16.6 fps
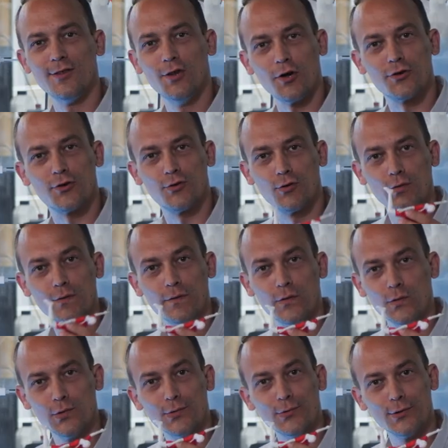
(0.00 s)
not do
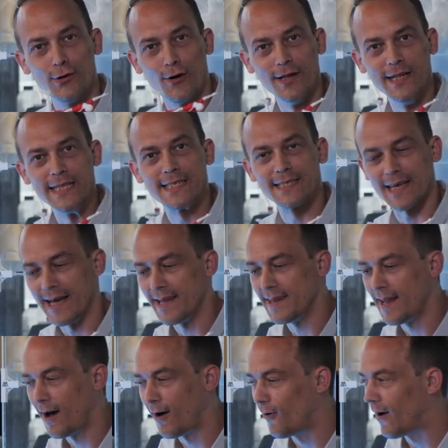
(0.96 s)
voodoo dolls
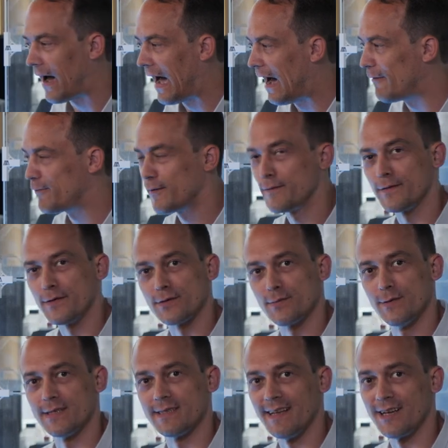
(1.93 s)
and now half of the
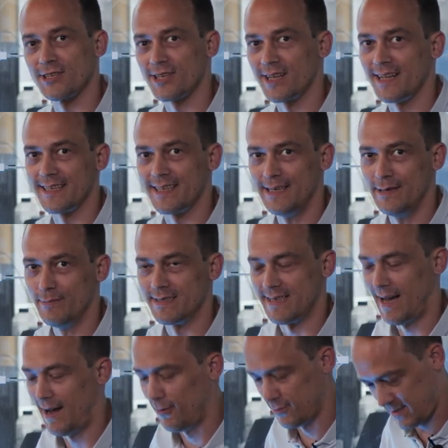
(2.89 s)
Swiss national team
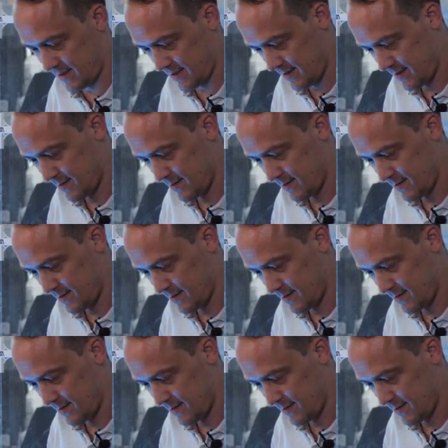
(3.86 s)
is out